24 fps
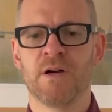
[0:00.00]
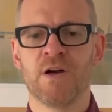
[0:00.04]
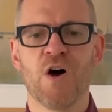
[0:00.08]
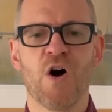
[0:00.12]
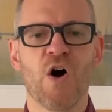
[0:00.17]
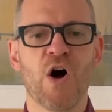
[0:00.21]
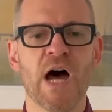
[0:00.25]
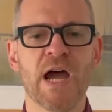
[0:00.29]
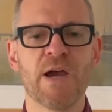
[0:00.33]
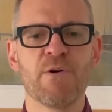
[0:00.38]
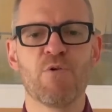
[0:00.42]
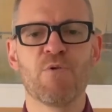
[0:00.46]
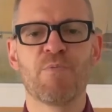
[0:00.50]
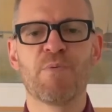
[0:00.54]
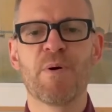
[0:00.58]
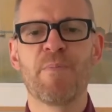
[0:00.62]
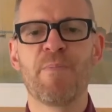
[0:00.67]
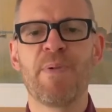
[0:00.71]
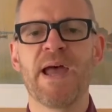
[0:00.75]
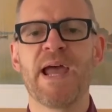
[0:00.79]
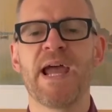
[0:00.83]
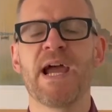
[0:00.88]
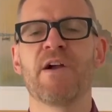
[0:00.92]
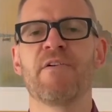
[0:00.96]
I will
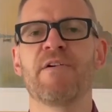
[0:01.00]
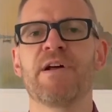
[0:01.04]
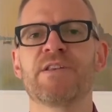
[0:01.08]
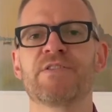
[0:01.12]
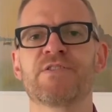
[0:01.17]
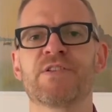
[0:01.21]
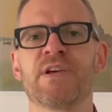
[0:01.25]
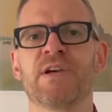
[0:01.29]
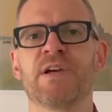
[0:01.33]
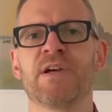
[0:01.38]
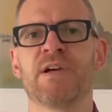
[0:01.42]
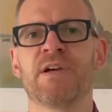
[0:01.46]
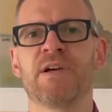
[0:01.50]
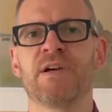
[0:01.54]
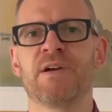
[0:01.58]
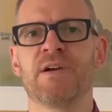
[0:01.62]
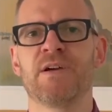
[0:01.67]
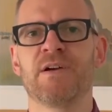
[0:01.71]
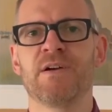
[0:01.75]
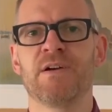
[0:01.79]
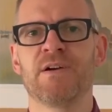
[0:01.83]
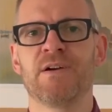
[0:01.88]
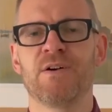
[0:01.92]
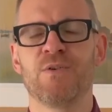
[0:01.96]
prepare it.
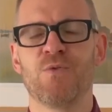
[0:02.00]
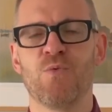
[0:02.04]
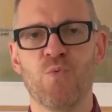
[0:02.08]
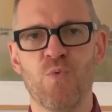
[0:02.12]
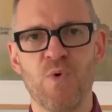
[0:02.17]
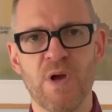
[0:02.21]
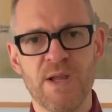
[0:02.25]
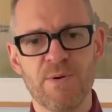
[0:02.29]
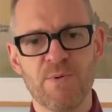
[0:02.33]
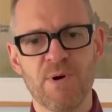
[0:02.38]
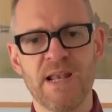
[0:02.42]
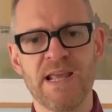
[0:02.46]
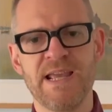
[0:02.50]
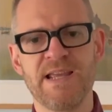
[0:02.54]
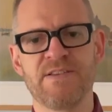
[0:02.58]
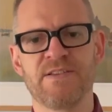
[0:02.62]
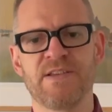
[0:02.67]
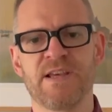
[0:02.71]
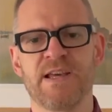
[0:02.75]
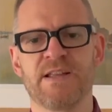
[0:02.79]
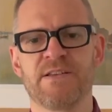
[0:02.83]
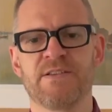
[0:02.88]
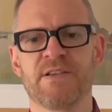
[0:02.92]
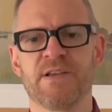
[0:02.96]
We will eat
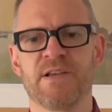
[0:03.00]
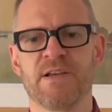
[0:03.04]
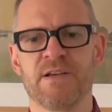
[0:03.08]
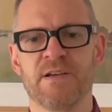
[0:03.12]
it.